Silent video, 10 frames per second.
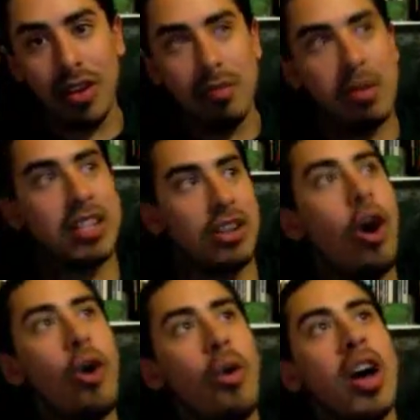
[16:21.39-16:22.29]
because
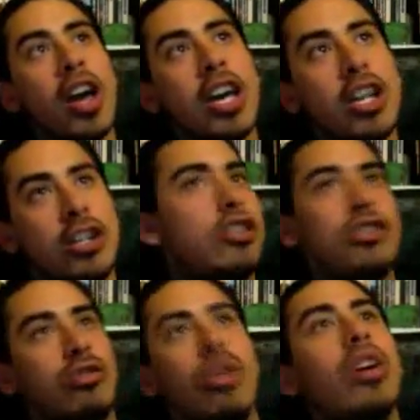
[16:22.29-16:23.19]
oh, it
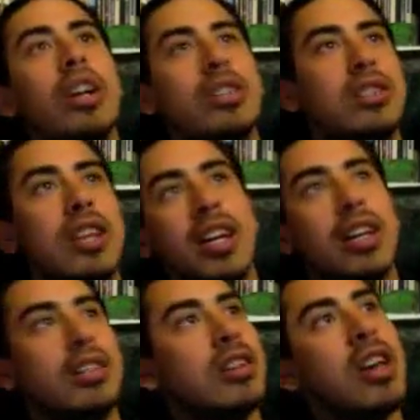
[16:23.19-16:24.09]
destroys
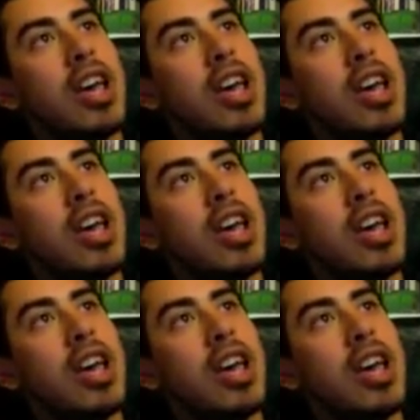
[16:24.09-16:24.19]
things.